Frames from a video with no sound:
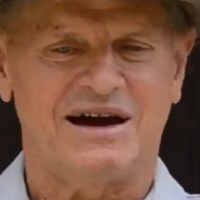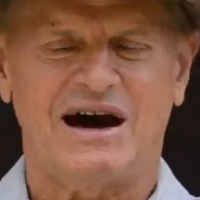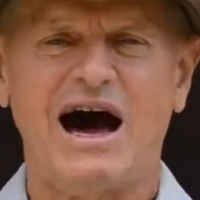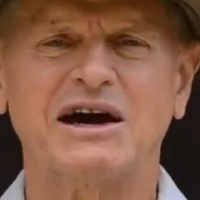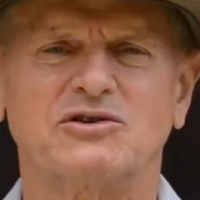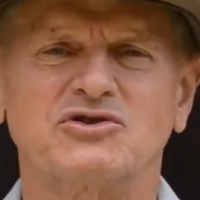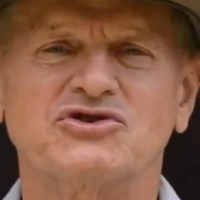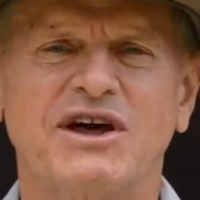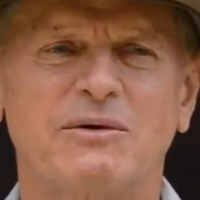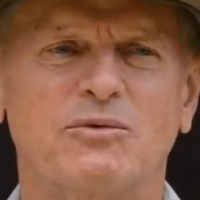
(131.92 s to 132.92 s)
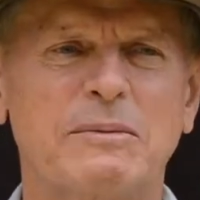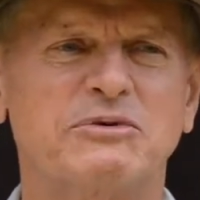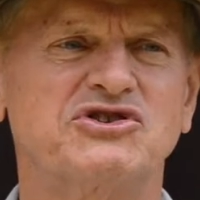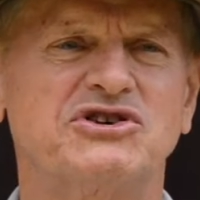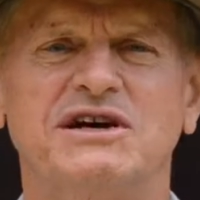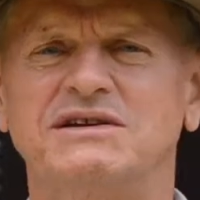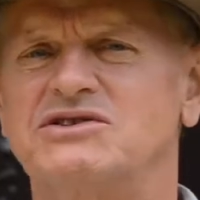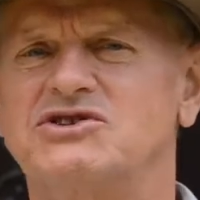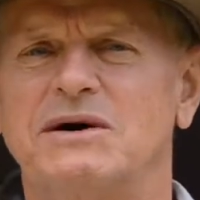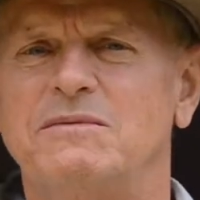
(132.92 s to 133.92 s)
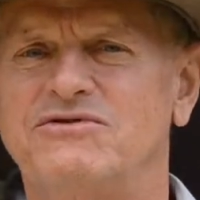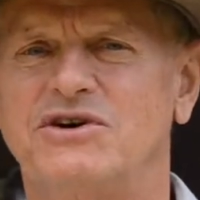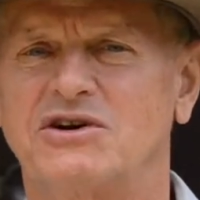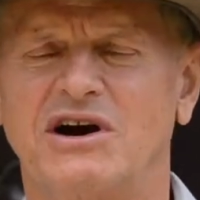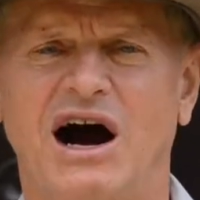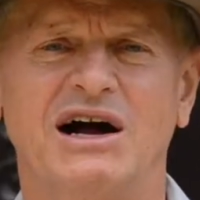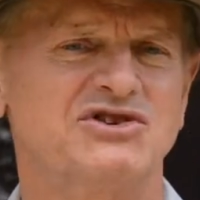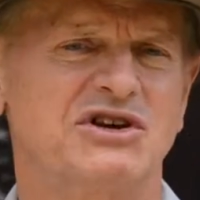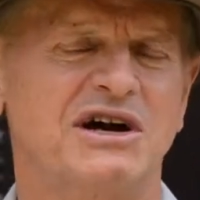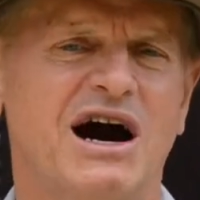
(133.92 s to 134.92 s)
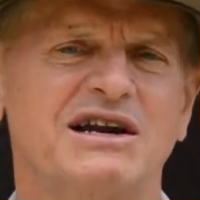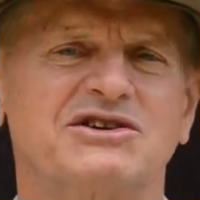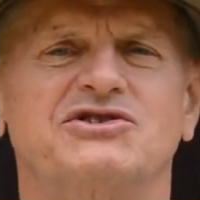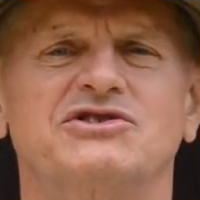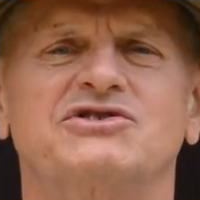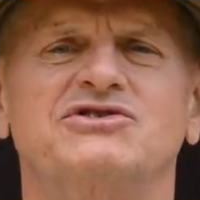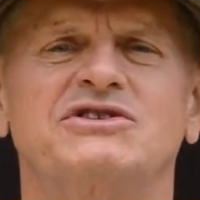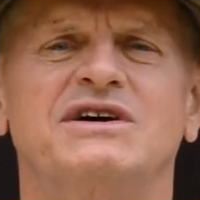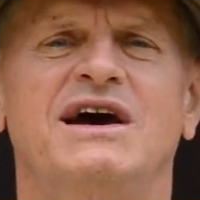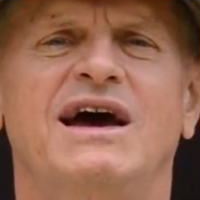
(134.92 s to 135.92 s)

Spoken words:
idols that represent some of their gods and goddesses.